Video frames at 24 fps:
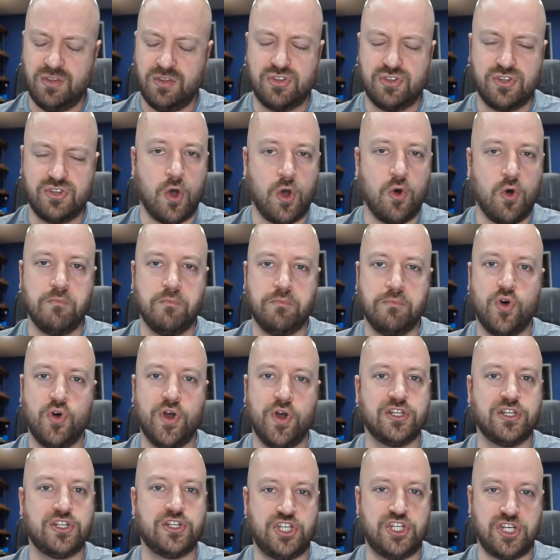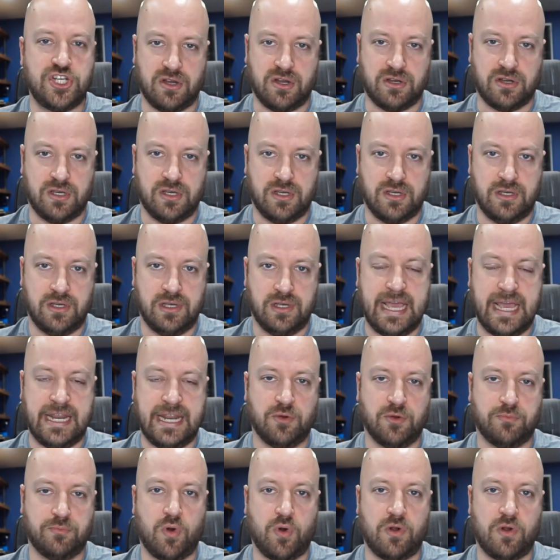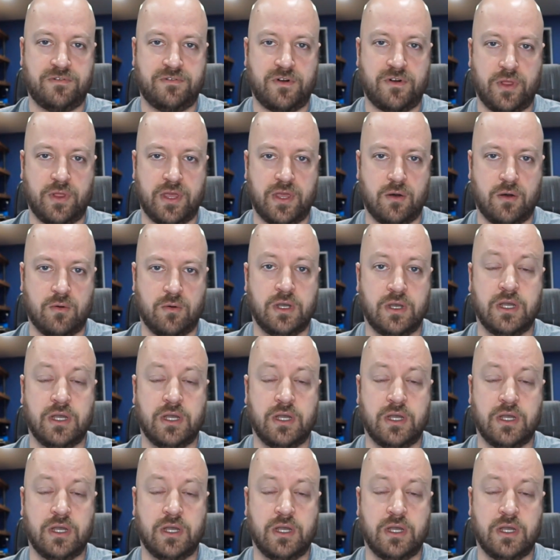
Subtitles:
Don't put junk in your portfolio.